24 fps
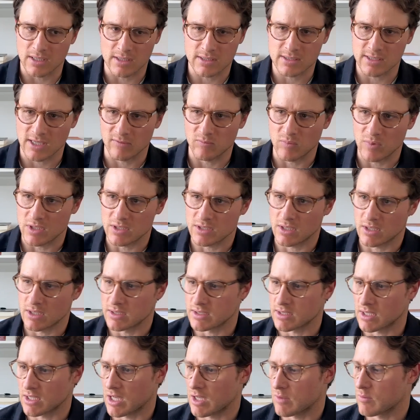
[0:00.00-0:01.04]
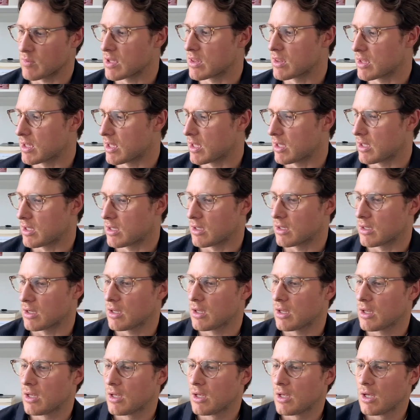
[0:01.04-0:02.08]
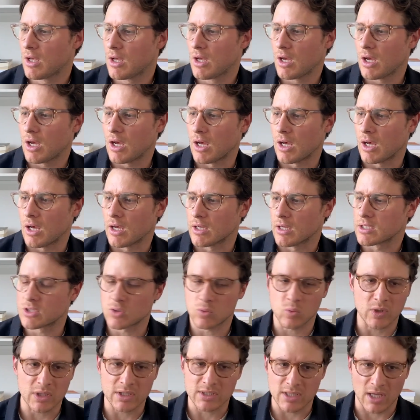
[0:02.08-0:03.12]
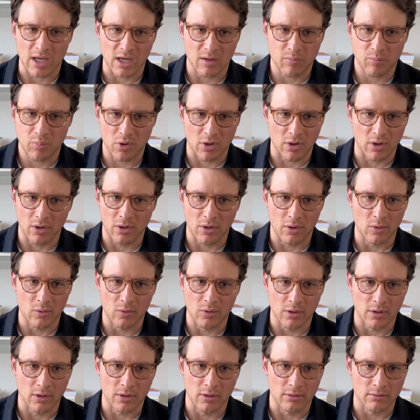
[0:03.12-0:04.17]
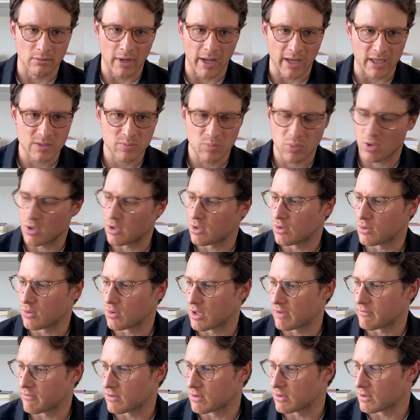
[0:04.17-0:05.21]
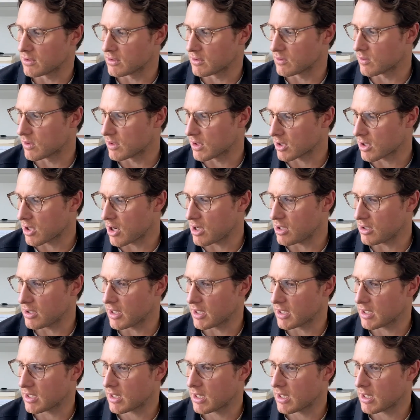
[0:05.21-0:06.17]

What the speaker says: saved me a ton of time. And then TweetDeck Pro or X Pro, whatever you want to call it.